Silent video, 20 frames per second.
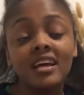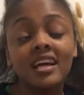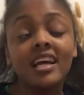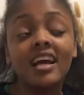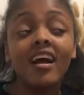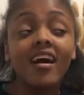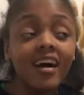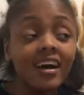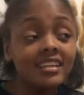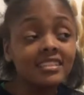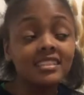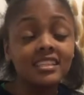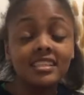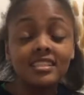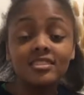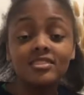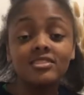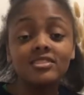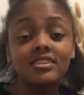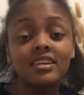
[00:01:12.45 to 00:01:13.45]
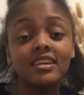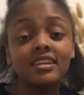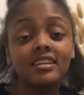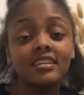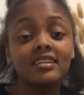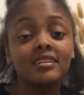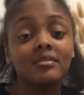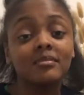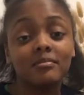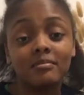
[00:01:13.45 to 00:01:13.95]
guys, I
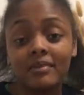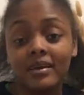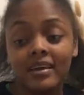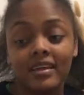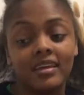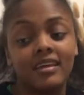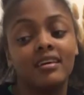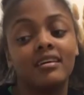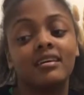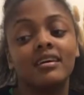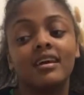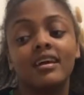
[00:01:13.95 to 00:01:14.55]
straightened my hair.